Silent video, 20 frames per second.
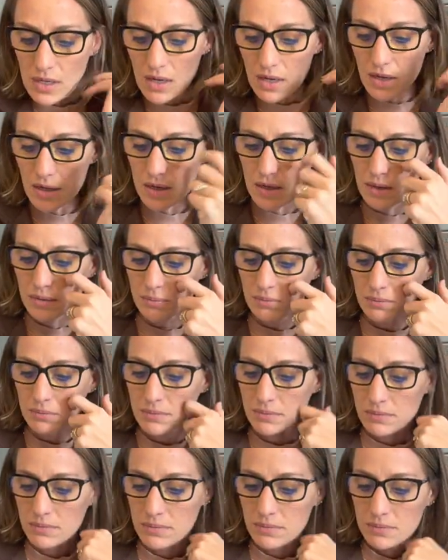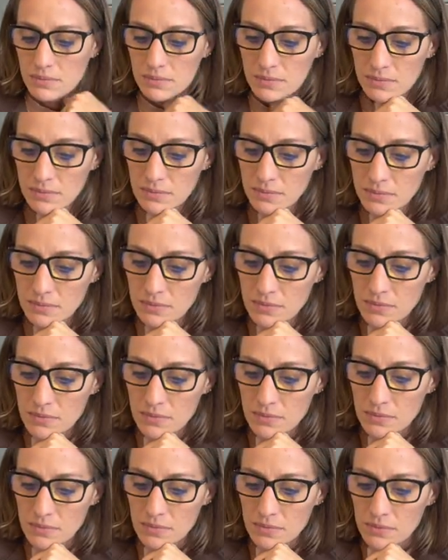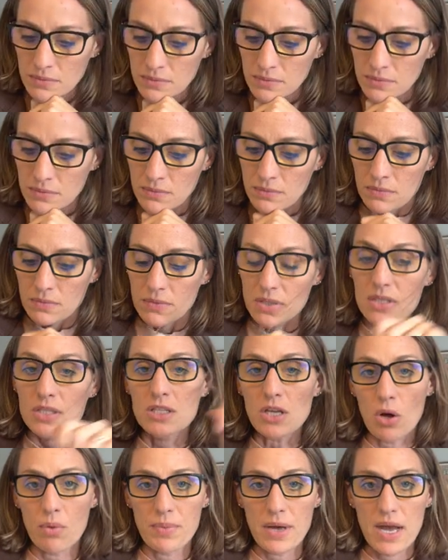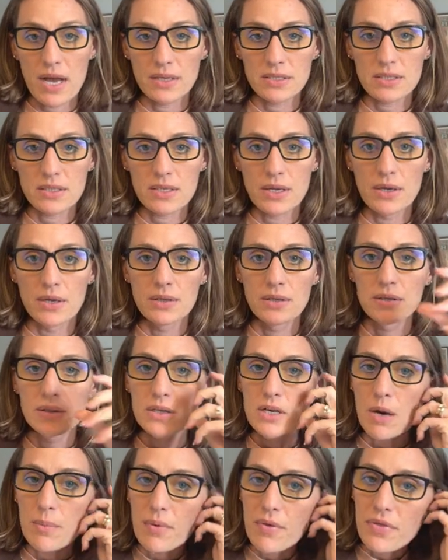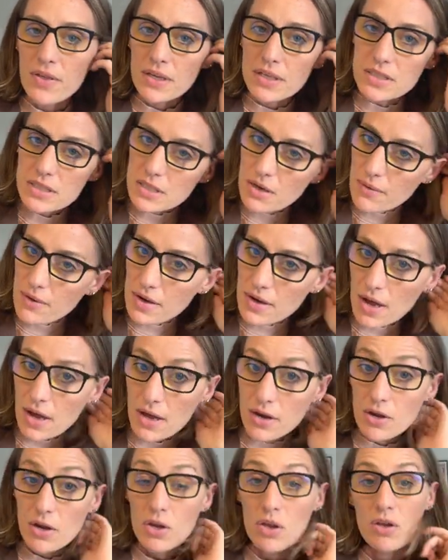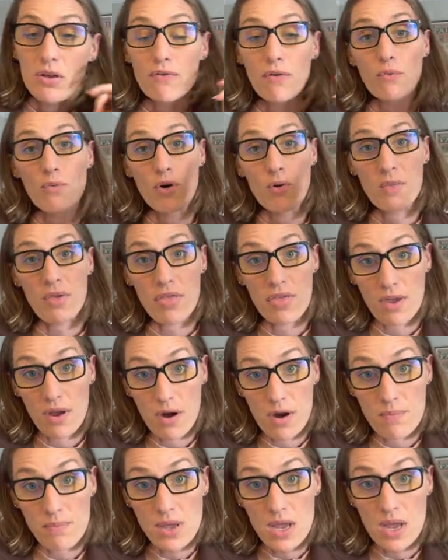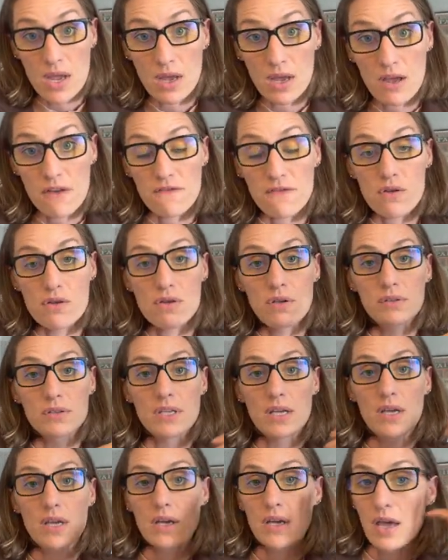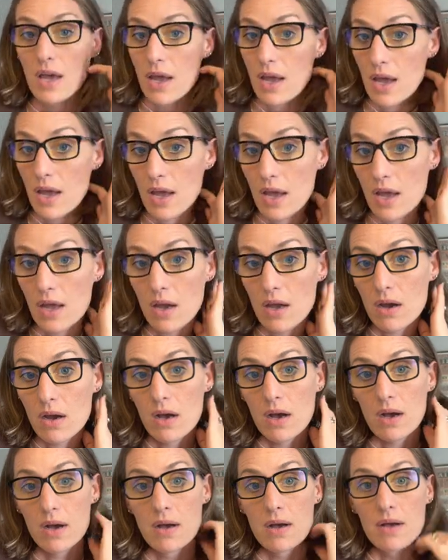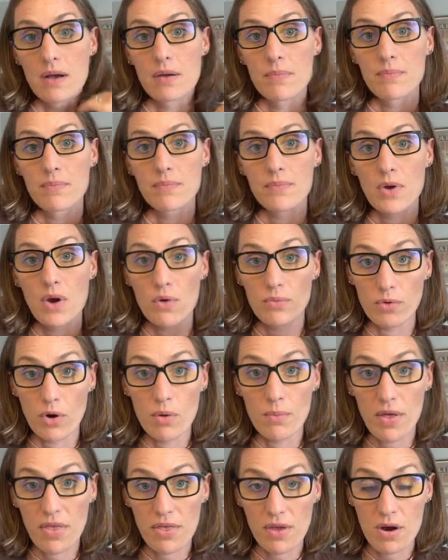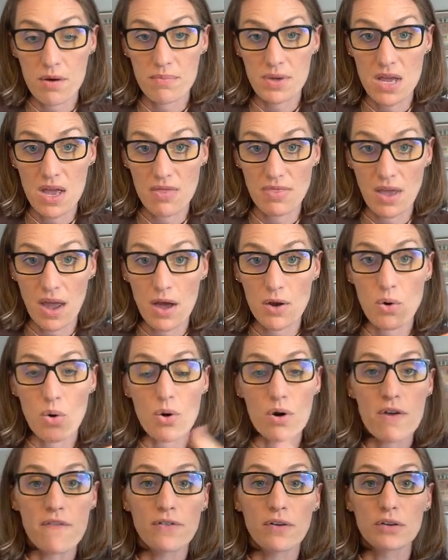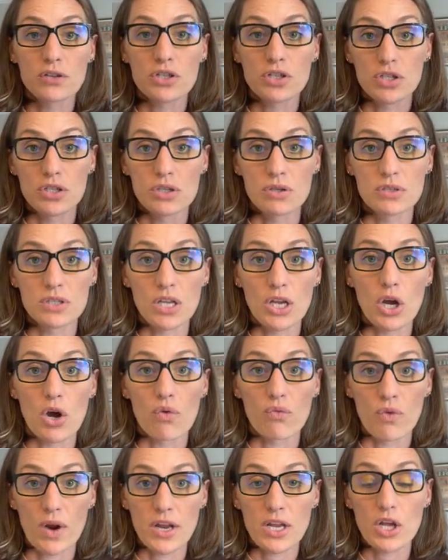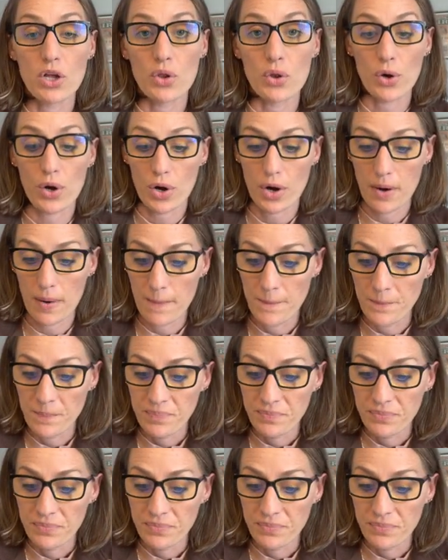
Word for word: um, yeah. Salt baths, couple things going on. You have aromatherapy if you're using a um, aromatherapy in that, or if you're just using a regular,